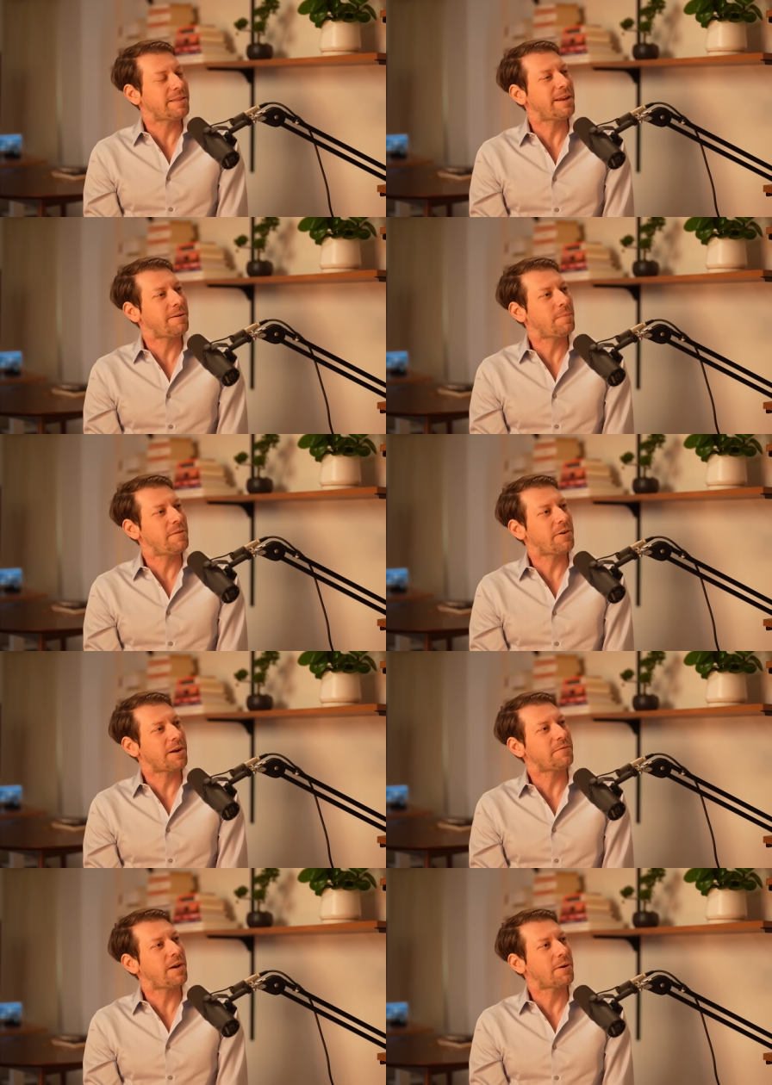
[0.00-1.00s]
think it would be
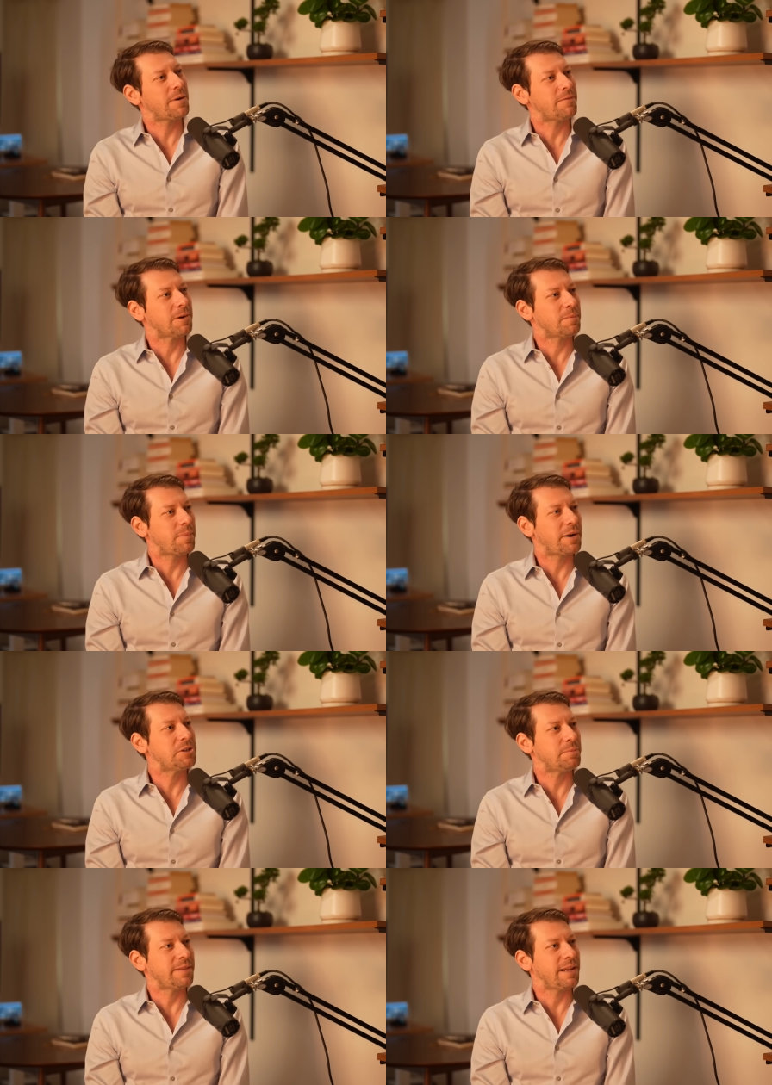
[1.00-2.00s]
very unfair, whatever
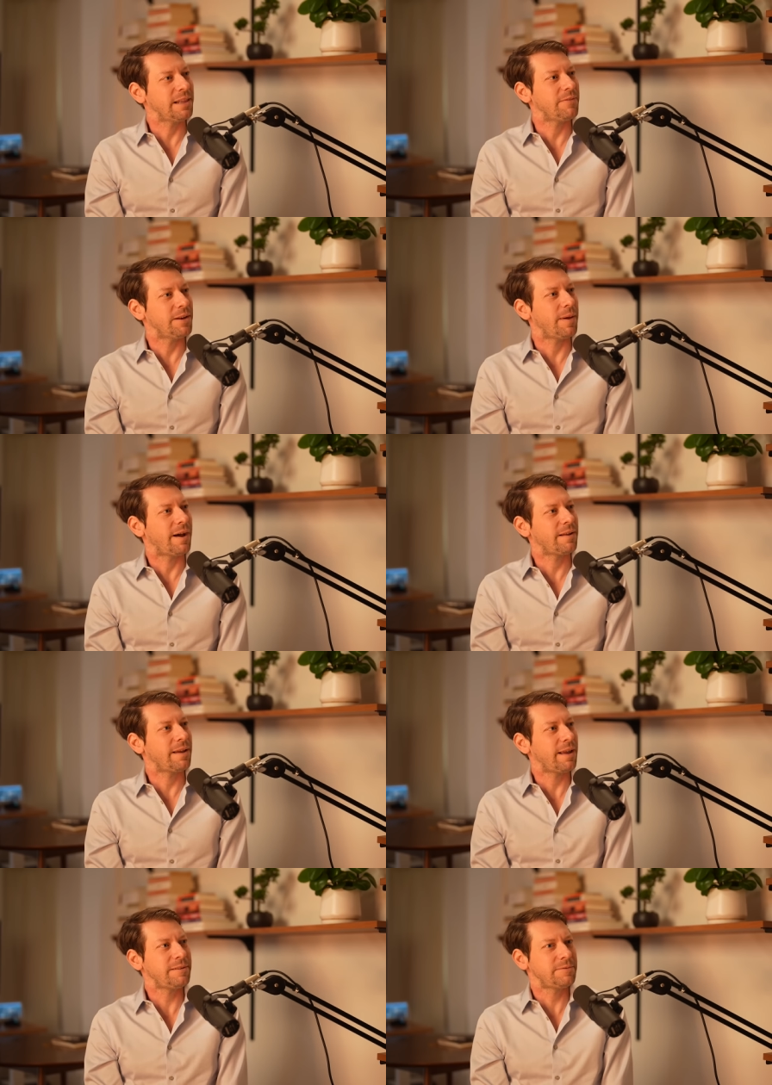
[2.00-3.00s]
punishment they levied about again.